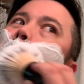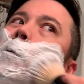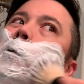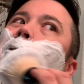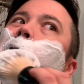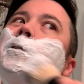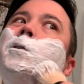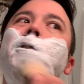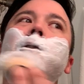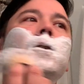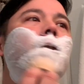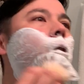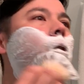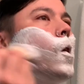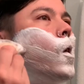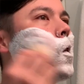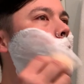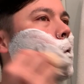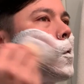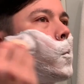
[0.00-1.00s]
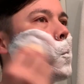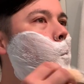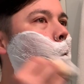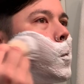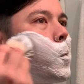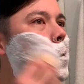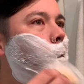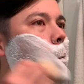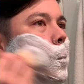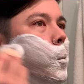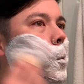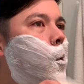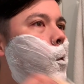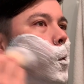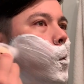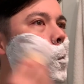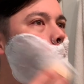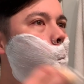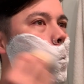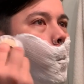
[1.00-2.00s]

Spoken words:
can see the lather I'm whipping up here.